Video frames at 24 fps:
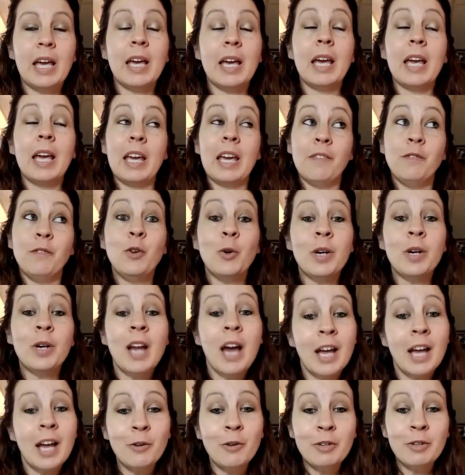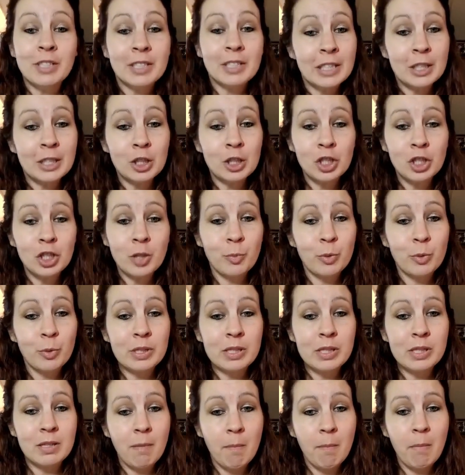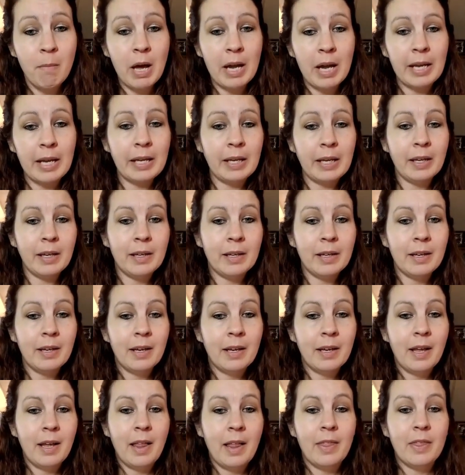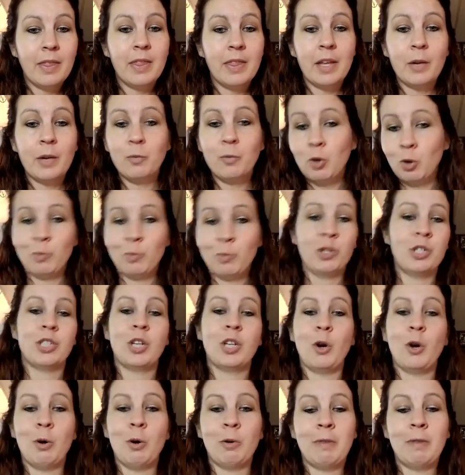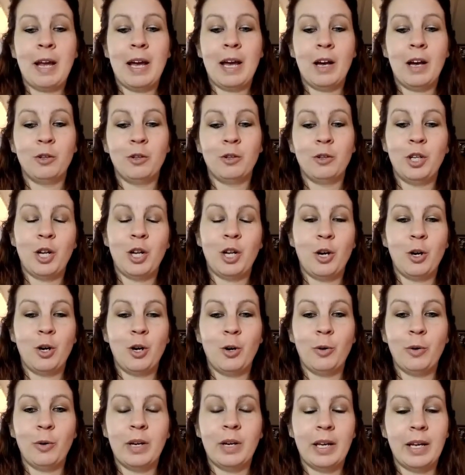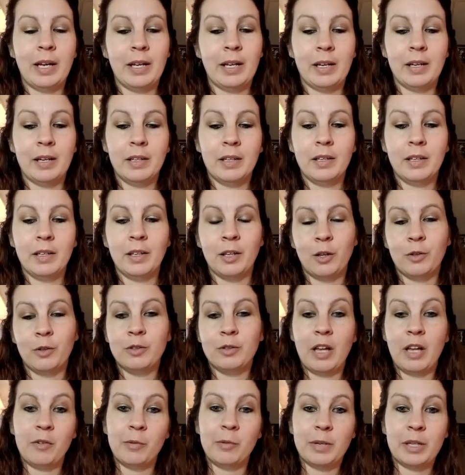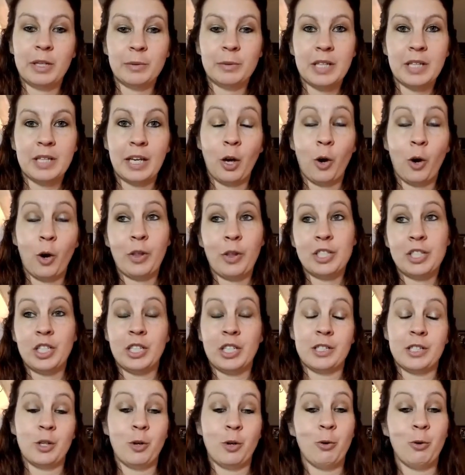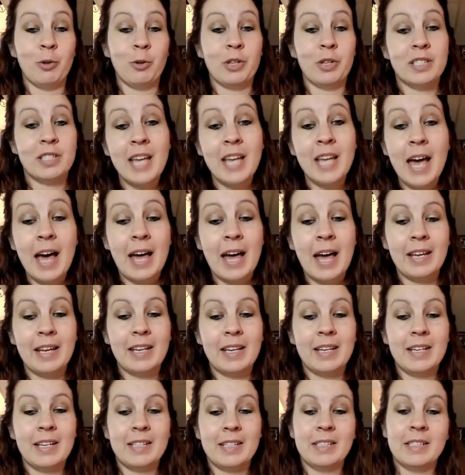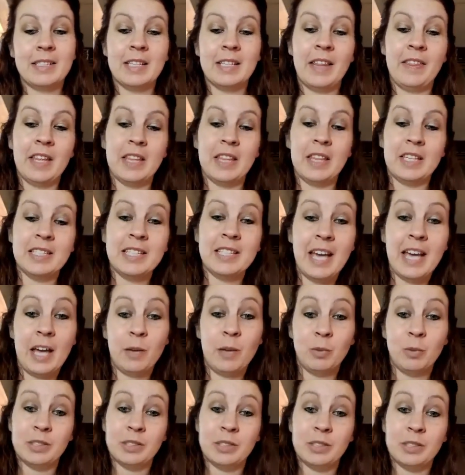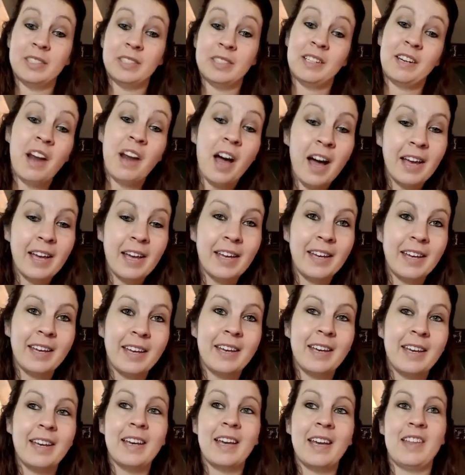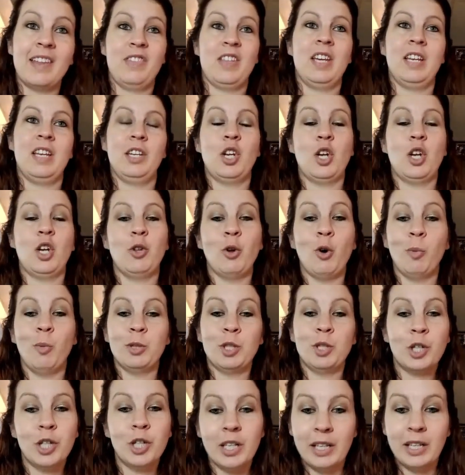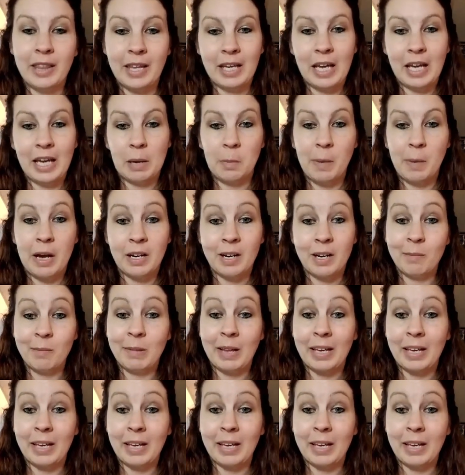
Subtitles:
if you're not in a relationship with somebody, then rumors go around, and, everybody was like, oh, she doesn't know who the dad is. And then the dad was denying it. And then, the whole paternity thing came out. And I'm like,